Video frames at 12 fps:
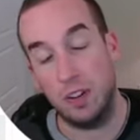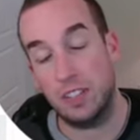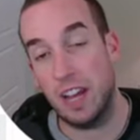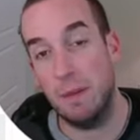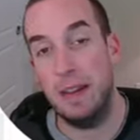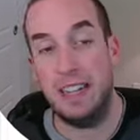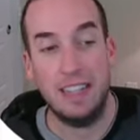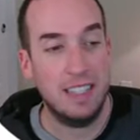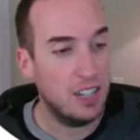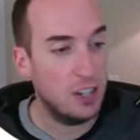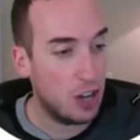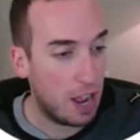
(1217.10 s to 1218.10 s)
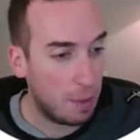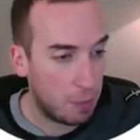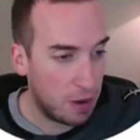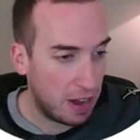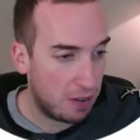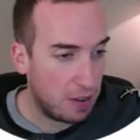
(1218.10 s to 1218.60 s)
where it's got to make a decision
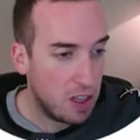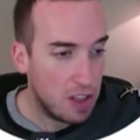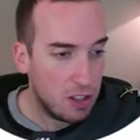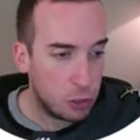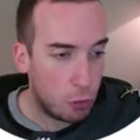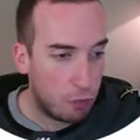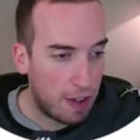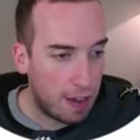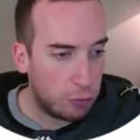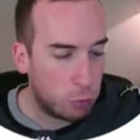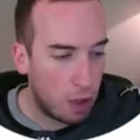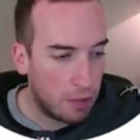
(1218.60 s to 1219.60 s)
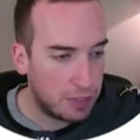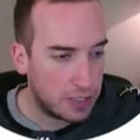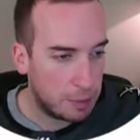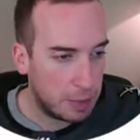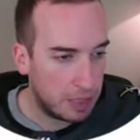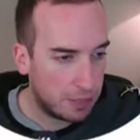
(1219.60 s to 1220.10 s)
up or down. So 512
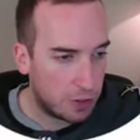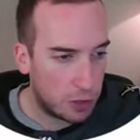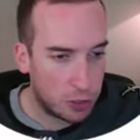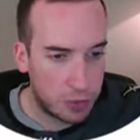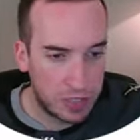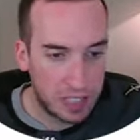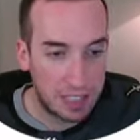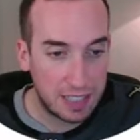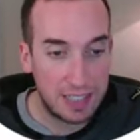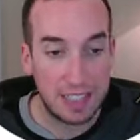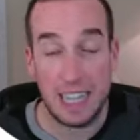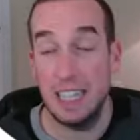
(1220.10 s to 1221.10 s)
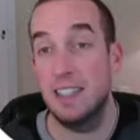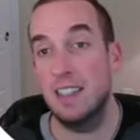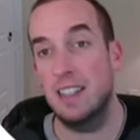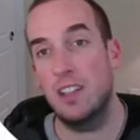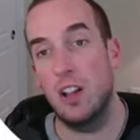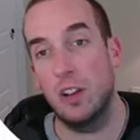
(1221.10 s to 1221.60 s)
is going to be the first resistance and then
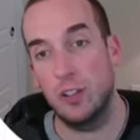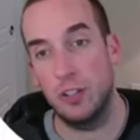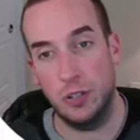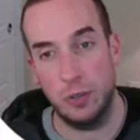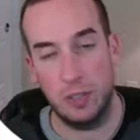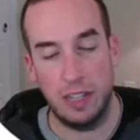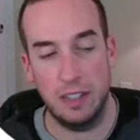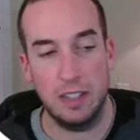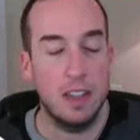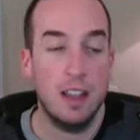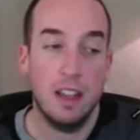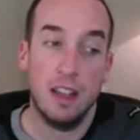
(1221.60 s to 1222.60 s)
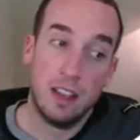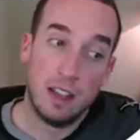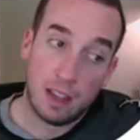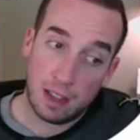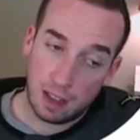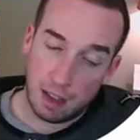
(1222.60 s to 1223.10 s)
$6.02.
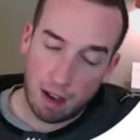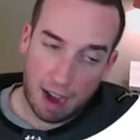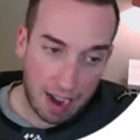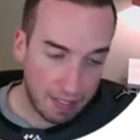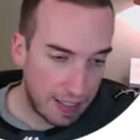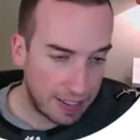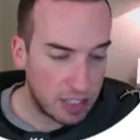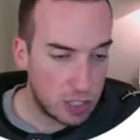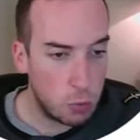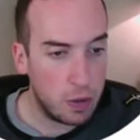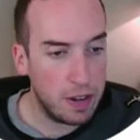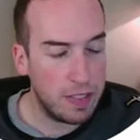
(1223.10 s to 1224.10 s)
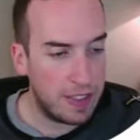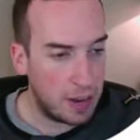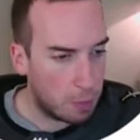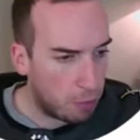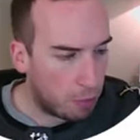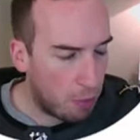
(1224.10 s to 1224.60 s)
I like this one.
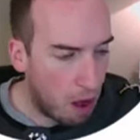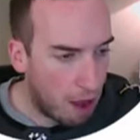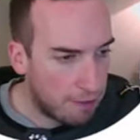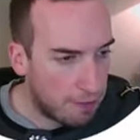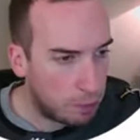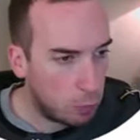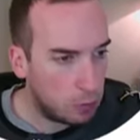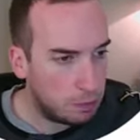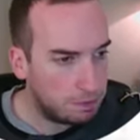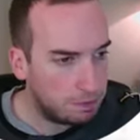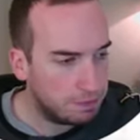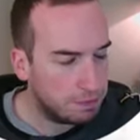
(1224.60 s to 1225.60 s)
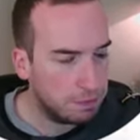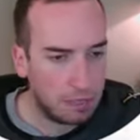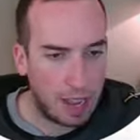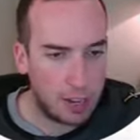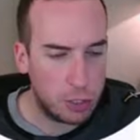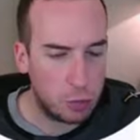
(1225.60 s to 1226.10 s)
They are profitable.
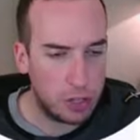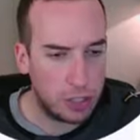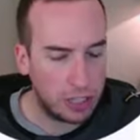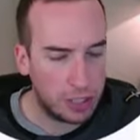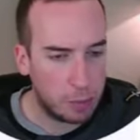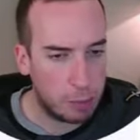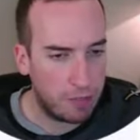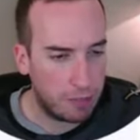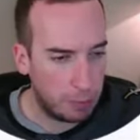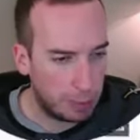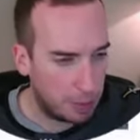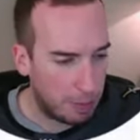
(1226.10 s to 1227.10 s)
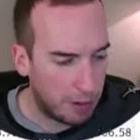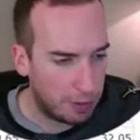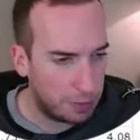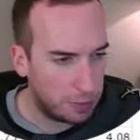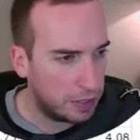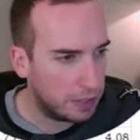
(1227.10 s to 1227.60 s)
I just want to check their profitability
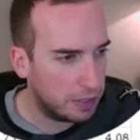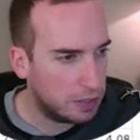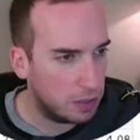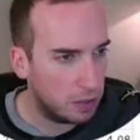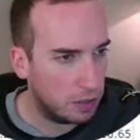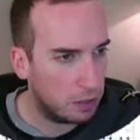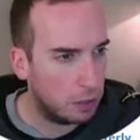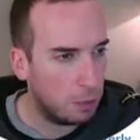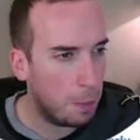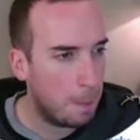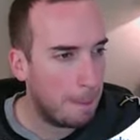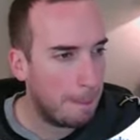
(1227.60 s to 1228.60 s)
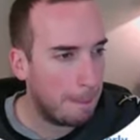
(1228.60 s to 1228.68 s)
pattern real quick. So